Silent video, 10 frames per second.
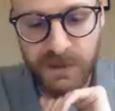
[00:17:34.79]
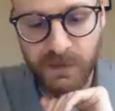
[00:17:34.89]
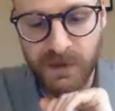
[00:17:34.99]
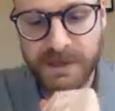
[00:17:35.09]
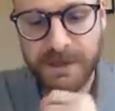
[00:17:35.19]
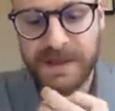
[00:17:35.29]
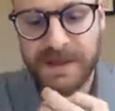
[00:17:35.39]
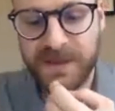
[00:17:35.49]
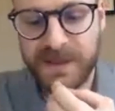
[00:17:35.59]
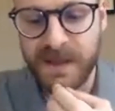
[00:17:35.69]
or a
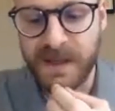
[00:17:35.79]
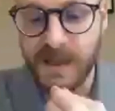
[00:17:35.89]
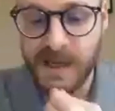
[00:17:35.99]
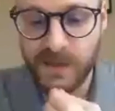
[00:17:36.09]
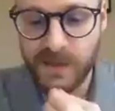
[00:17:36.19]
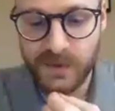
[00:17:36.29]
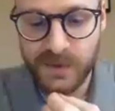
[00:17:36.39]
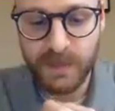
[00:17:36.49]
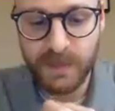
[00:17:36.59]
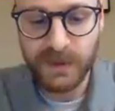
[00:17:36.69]
specificity
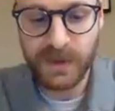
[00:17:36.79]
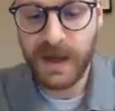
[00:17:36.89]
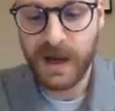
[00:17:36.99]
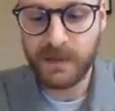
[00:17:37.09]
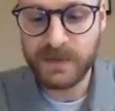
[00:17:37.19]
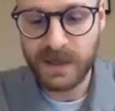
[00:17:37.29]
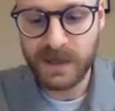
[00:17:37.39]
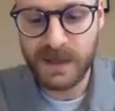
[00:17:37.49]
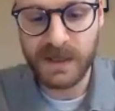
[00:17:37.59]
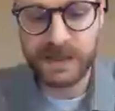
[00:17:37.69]
irreducible to the
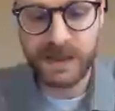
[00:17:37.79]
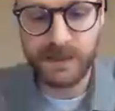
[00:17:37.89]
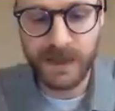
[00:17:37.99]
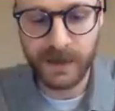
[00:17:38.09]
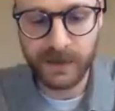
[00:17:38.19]
object and the subject.